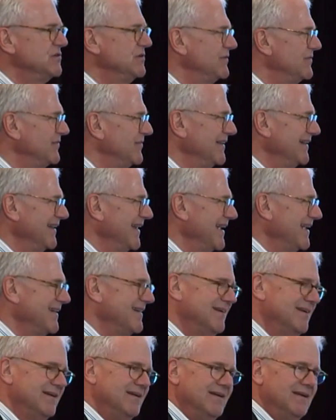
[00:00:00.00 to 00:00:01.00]
you'd feel like,
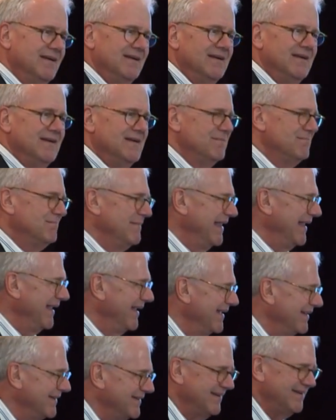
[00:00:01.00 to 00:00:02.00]
man,